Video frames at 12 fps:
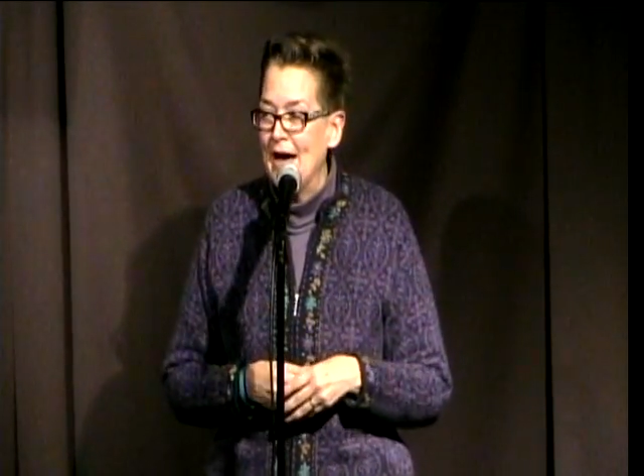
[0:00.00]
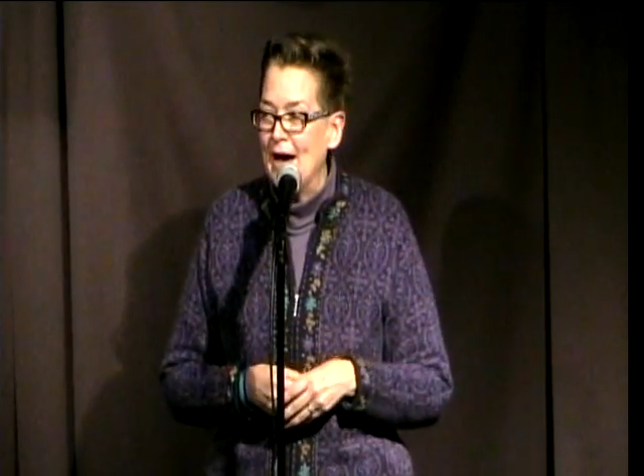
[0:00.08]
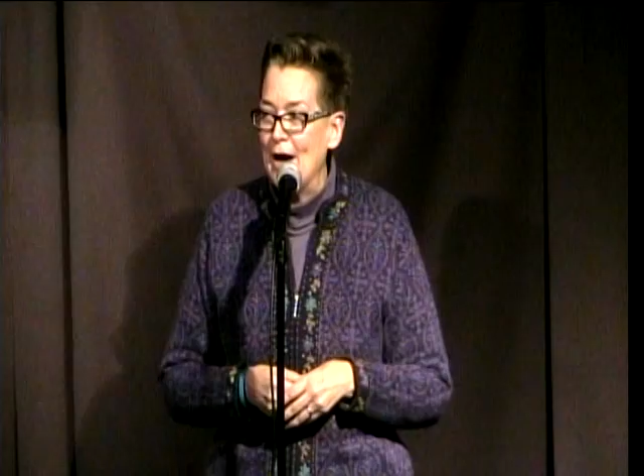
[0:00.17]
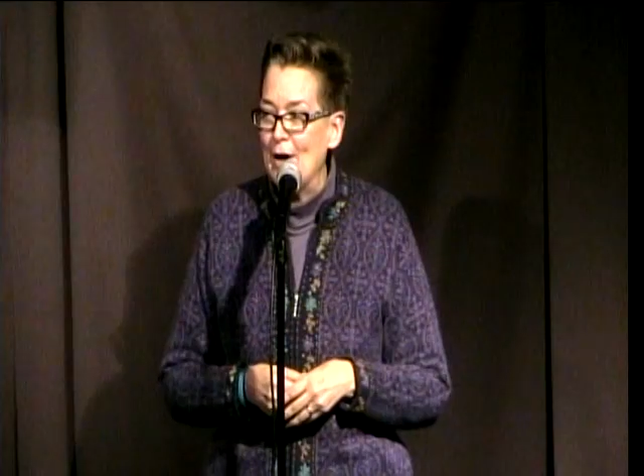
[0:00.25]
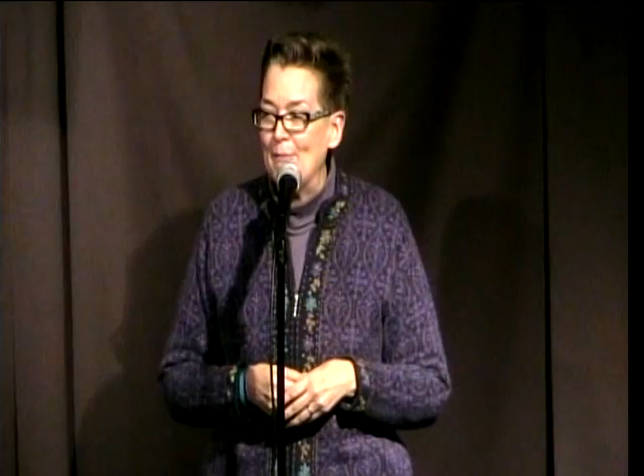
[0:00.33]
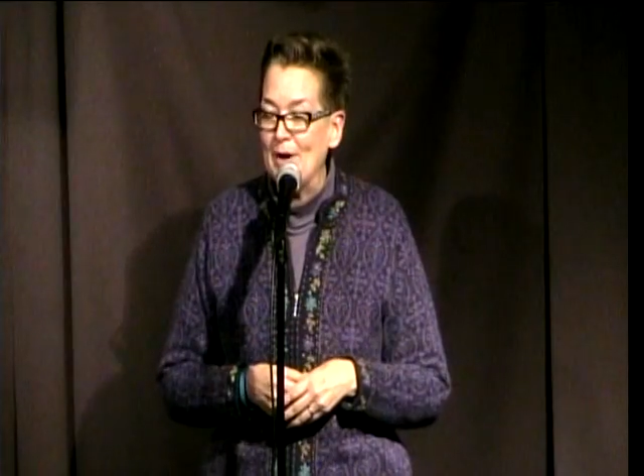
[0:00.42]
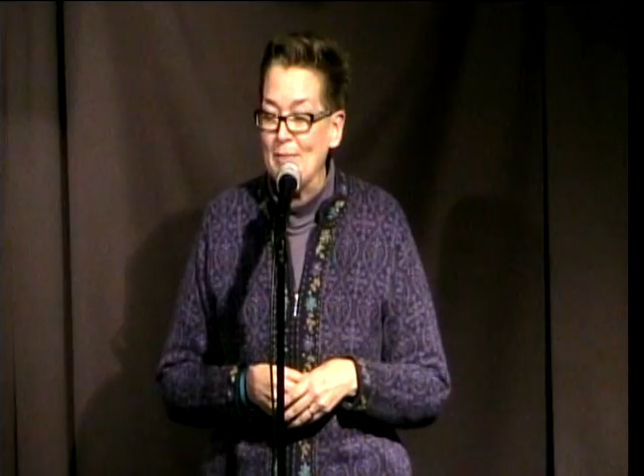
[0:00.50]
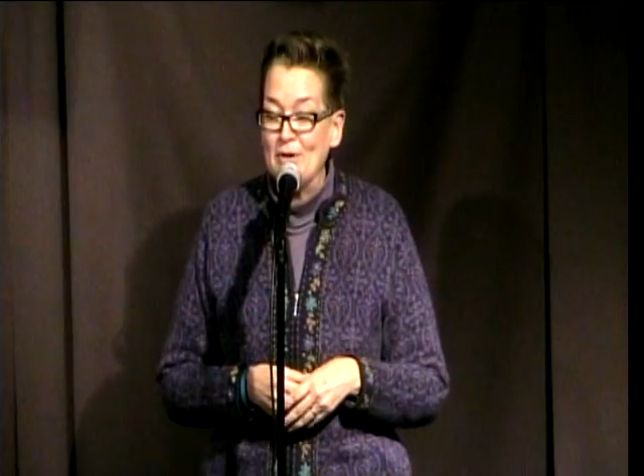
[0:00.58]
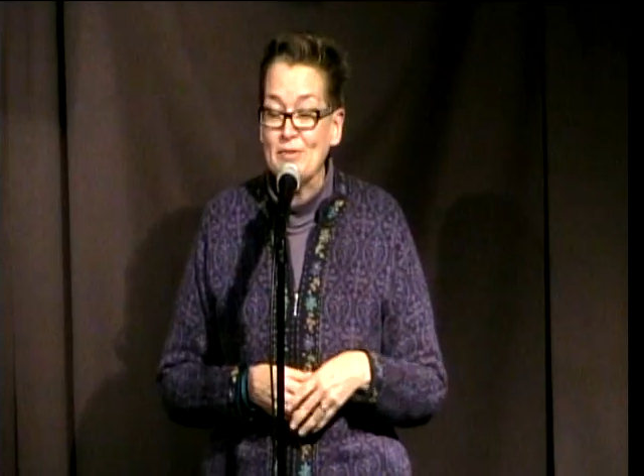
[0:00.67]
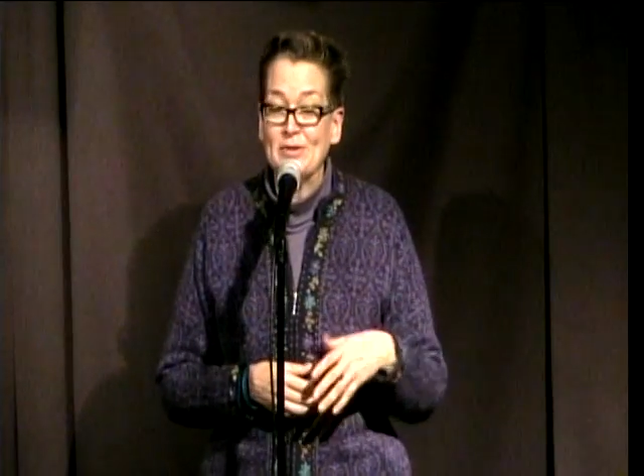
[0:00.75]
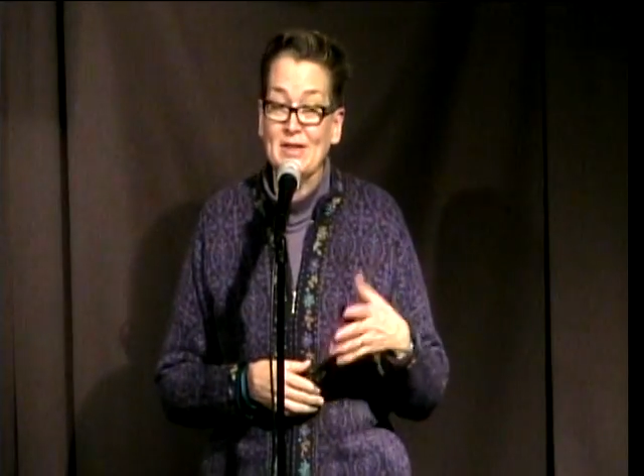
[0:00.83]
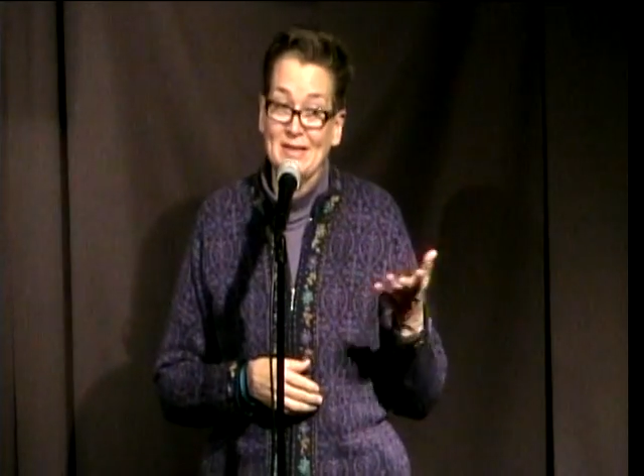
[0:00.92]
I'm
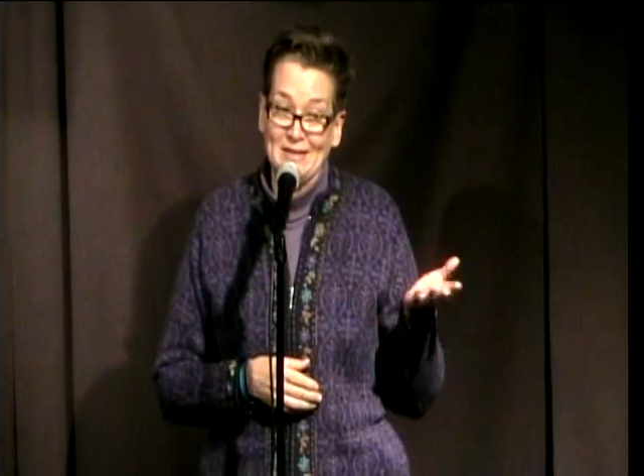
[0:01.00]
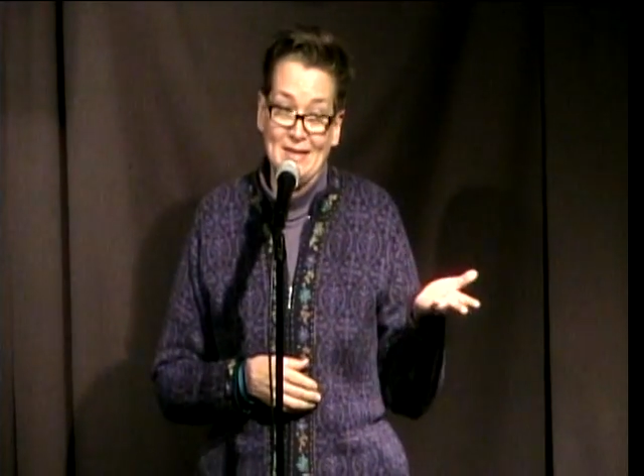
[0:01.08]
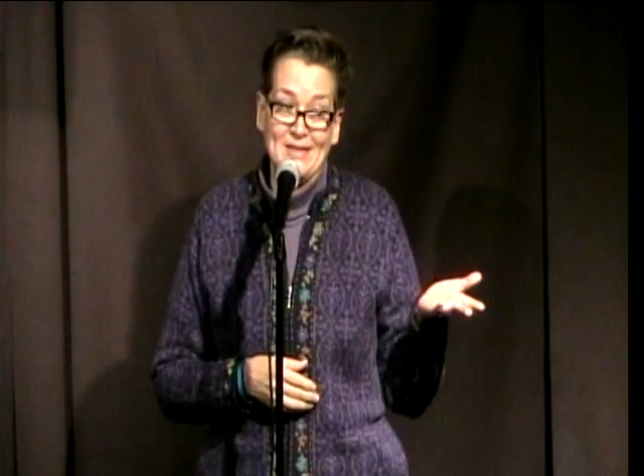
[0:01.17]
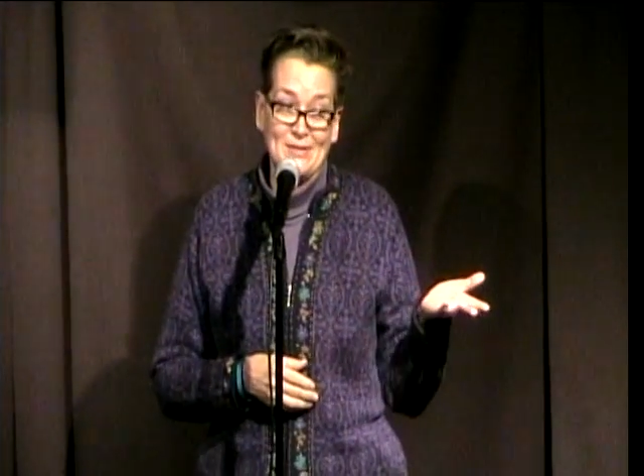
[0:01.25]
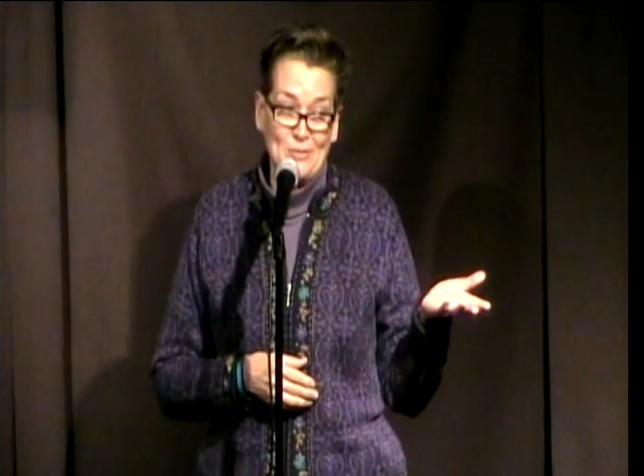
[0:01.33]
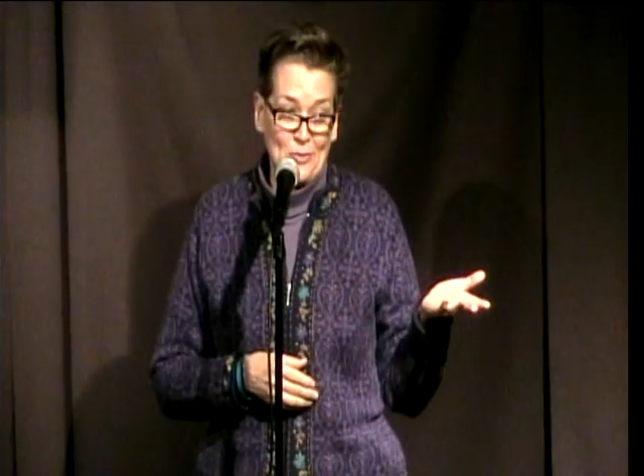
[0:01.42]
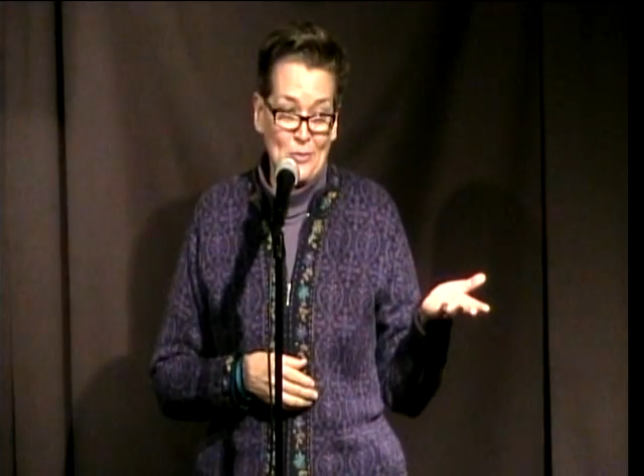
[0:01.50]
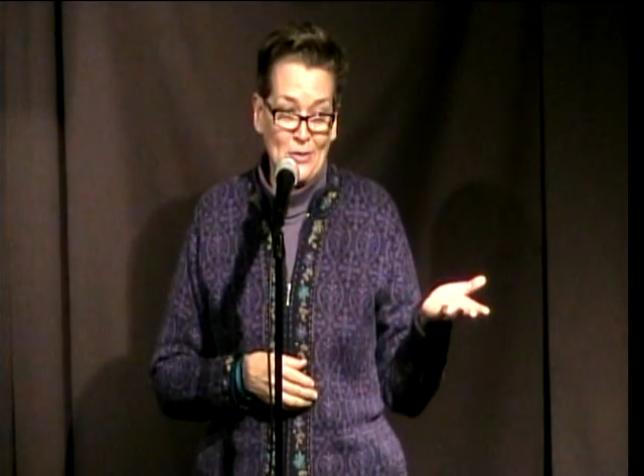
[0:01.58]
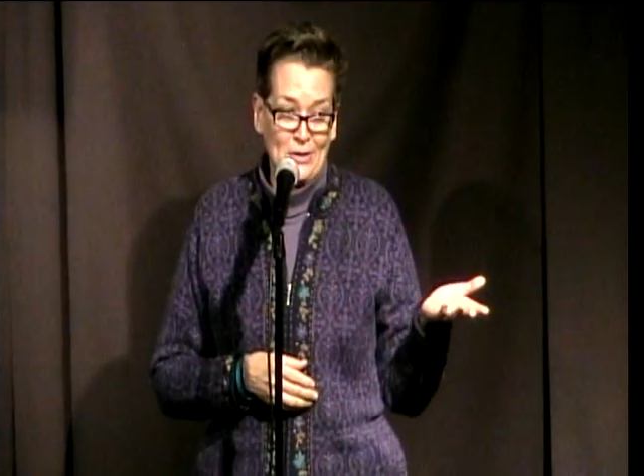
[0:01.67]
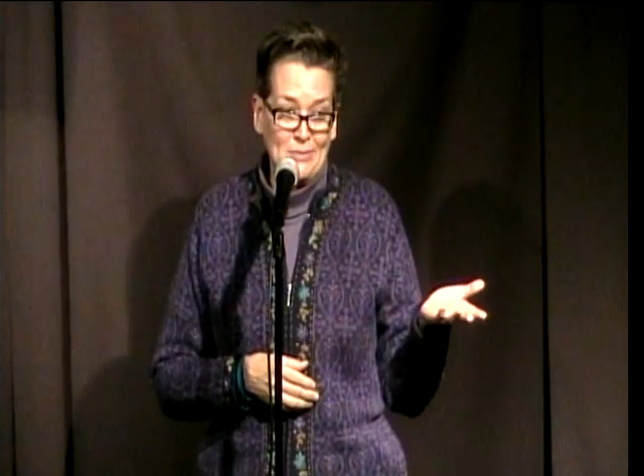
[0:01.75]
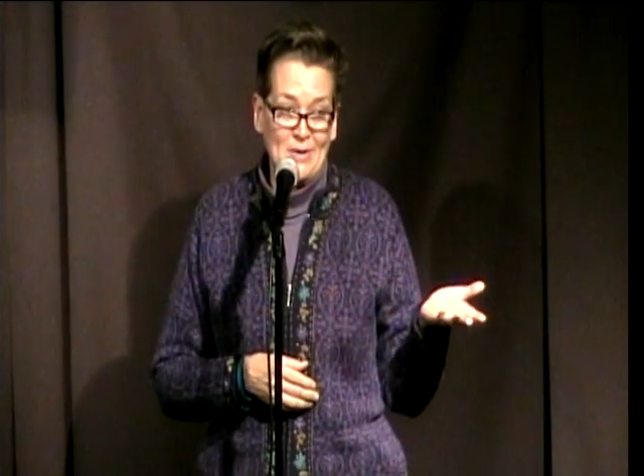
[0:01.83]
also a little less than thrilled